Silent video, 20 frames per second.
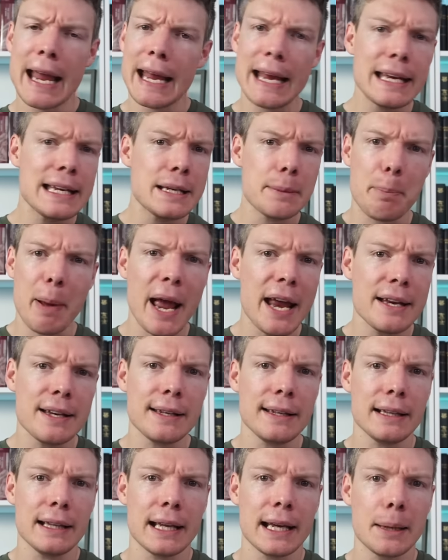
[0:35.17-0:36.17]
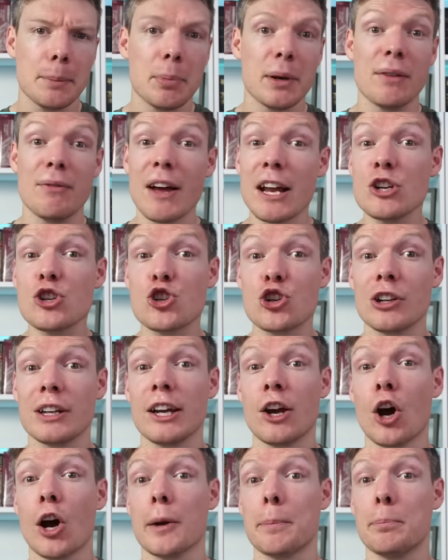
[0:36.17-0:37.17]
independently but eventually
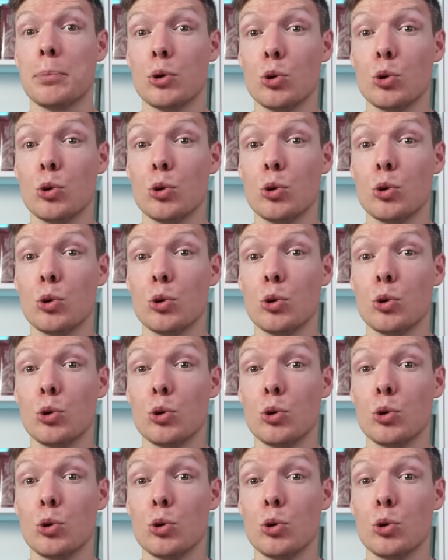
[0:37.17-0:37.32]
got